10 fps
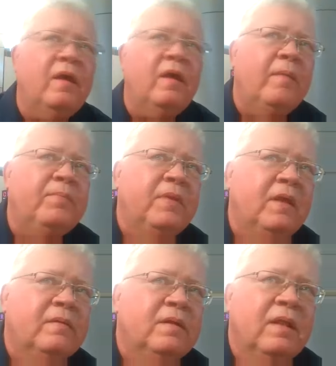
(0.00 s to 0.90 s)
and a
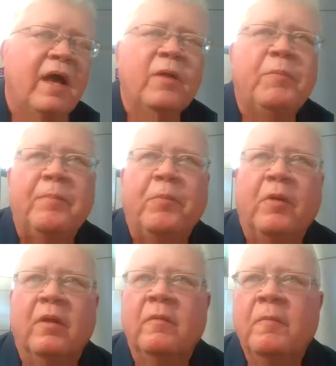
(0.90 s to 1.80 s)
lot of
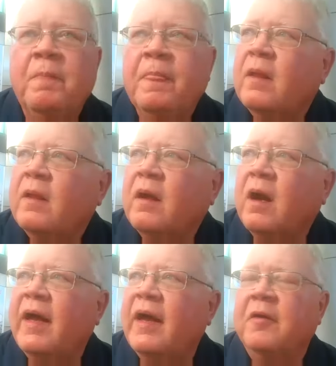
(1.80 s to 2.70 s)
people
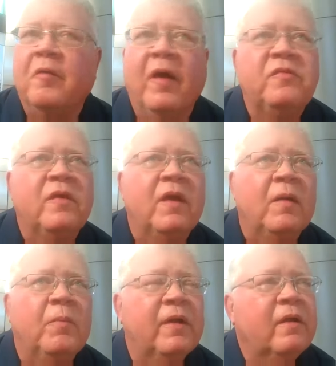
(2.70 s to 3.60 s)
enter
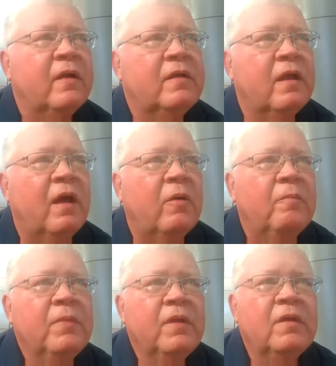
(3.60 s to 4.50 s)
wrestling, but, you
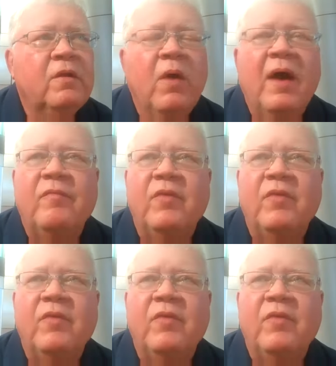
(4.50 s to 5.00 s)
know, you